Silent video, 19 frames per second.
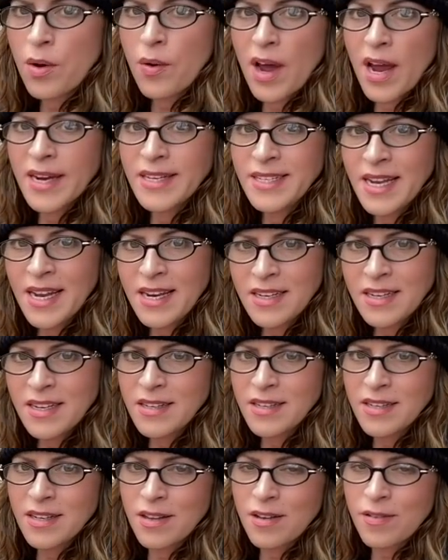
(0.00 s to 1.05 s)
I tended
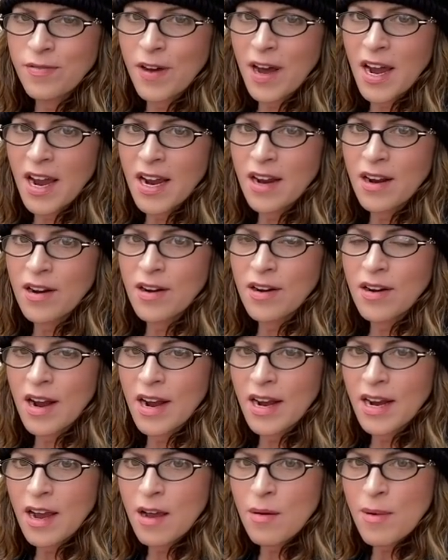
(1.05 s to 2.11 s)
to the fire. I
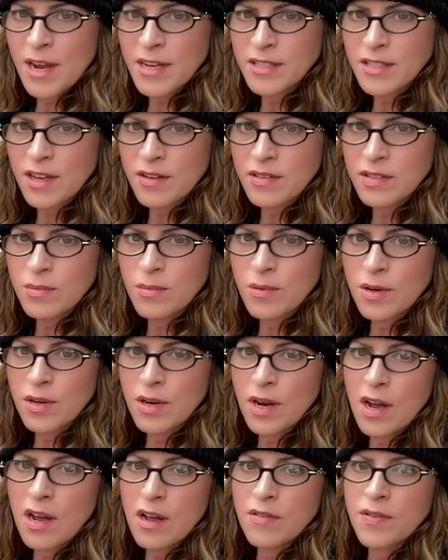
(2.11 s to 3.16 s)
got myself some more
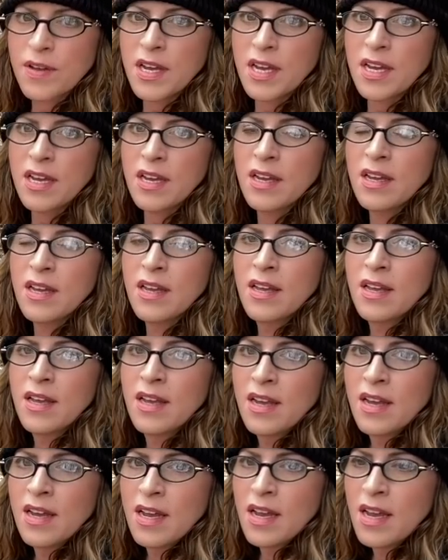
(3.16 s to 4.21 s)
coffee.
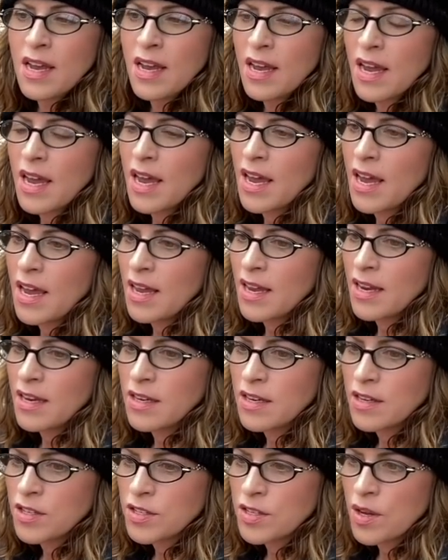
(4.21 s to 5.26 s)
And
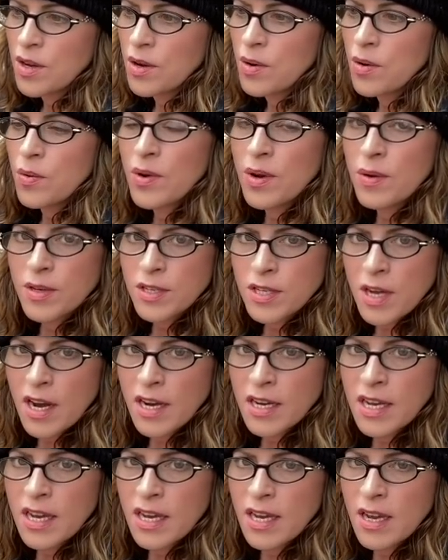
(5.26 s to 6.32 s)
so we were
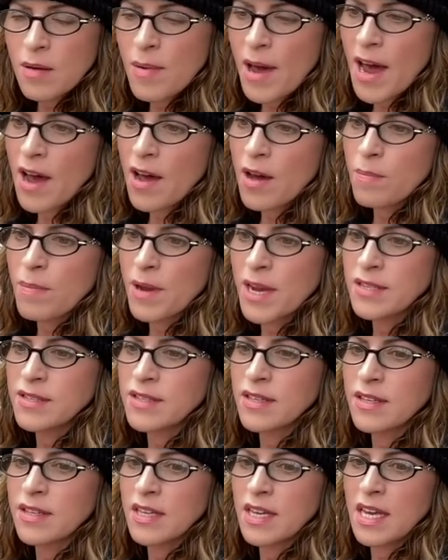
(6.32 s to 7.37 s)
talking about
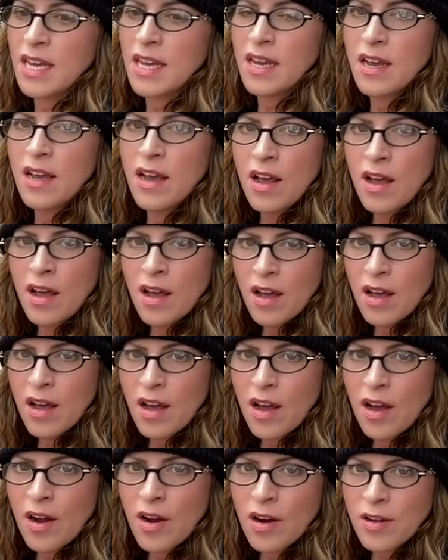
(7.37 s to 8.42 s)
basically,
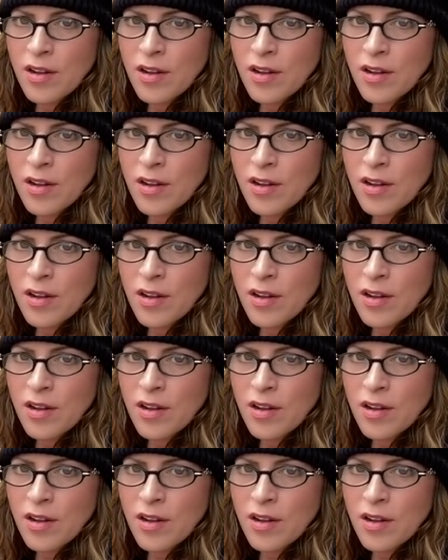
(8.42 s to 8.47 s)
are